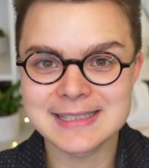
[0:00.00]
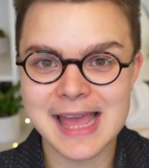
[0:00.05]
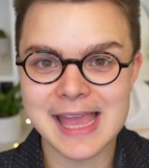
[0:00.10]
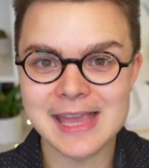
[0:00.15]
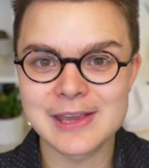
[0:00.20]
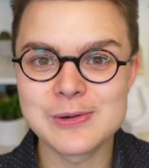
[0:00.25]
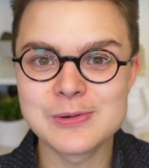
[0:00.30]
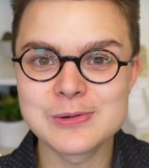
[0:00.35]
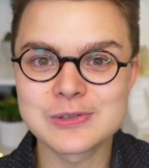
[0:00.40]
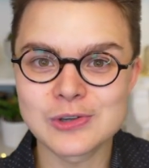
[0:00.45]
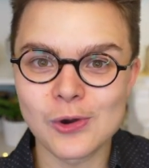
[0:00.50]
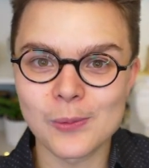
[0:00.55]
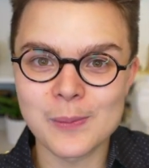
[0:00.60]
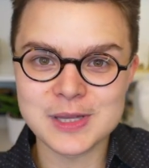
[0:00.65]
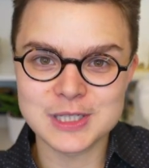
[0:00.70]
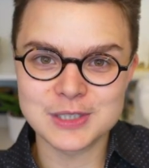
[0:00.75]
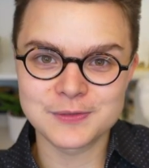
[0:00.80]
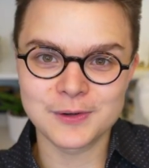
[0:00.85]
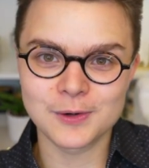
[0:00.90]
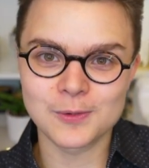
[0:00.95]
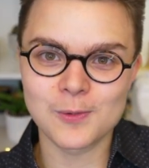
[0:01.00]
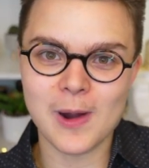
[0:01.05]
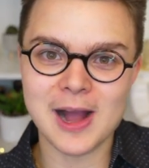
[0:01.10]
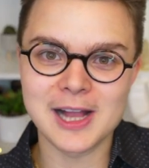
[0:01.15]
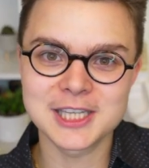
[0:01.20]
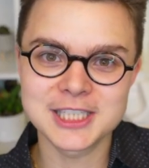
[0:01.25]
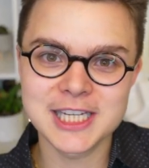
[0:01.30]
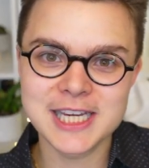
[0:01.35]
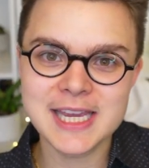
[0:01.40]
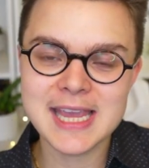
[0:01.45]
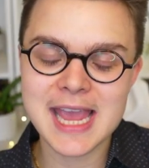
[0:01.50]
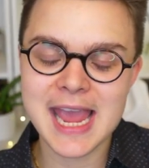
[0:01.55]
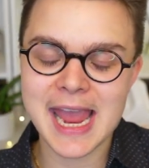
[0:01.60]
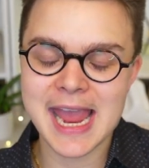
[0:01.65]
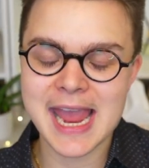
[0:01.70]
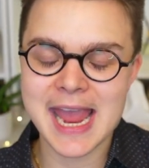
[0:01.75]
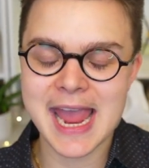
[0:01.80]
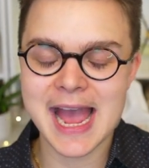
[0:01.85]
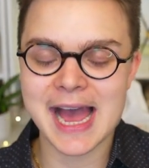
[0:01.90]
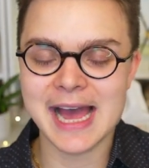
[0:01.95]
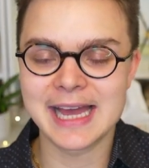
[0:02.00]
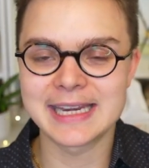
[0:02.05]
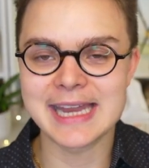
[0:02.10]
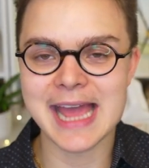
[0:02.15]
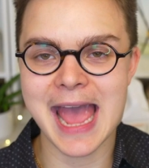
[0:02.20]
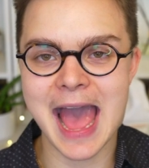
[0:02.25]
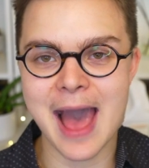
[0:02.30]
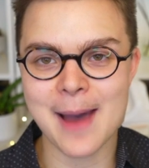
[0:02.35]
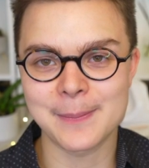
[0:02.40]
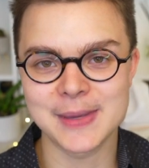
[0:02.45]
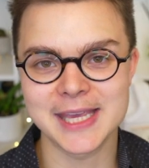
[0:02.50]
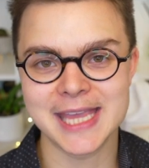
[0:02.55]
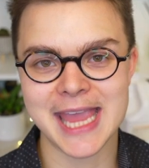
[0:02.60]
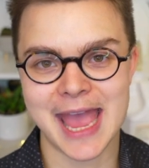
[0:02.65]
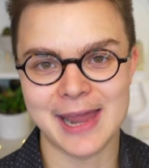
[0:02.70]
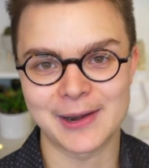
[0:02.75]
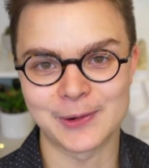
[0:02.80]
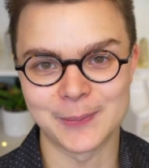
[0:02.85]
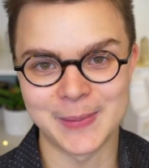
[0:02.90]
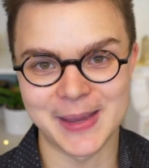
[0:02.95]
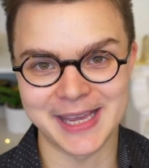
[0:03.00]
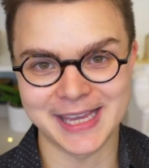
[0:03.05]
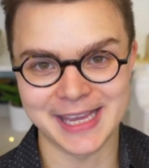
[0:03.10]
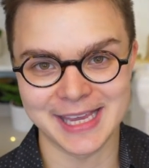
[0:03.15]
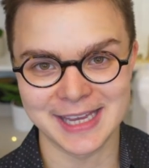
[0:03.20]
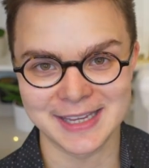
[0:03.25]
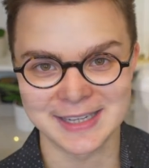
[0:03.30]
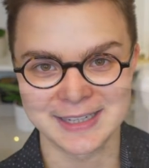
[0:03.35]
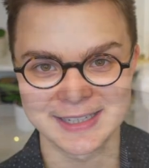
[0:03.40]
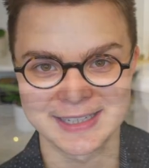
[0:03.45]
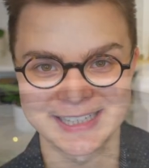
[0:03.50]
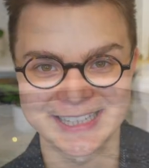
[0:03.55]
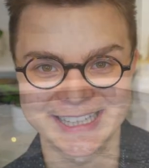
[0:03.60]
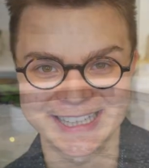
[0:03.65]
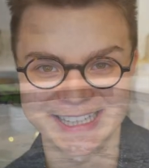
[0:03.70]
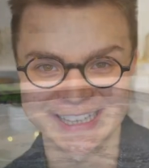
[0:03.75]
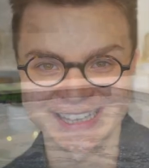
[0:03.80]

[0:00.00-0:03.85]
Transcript: thank you so much for watching and happy candle making.